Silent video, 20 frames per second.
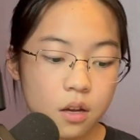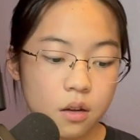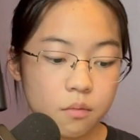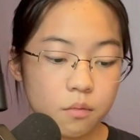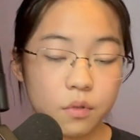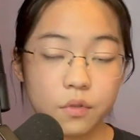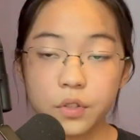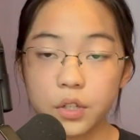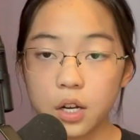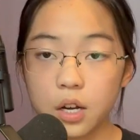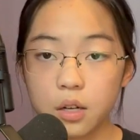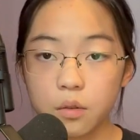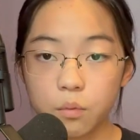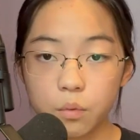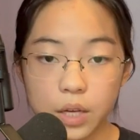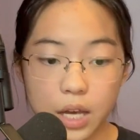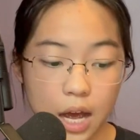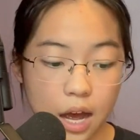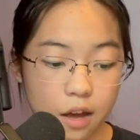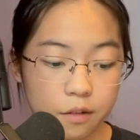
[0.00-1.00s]
Moving on, we
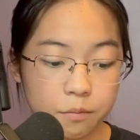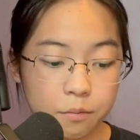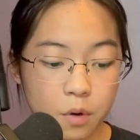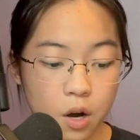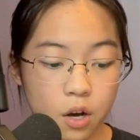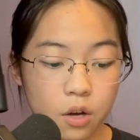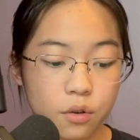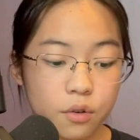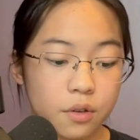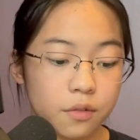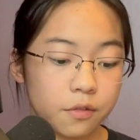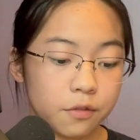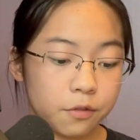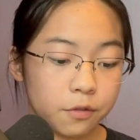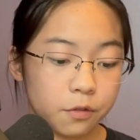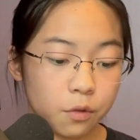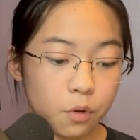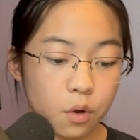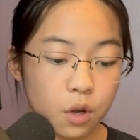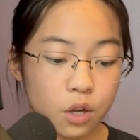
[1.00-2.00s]
have Margaret
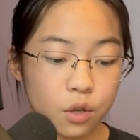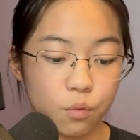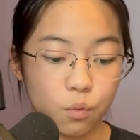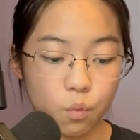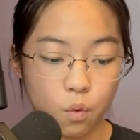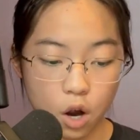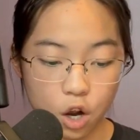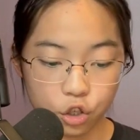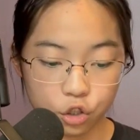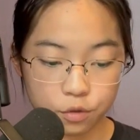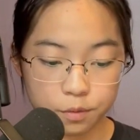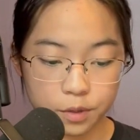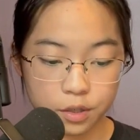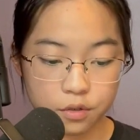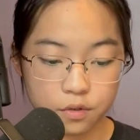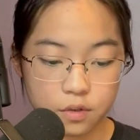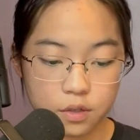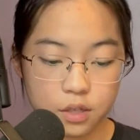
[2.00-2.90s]
Floyd Washburn.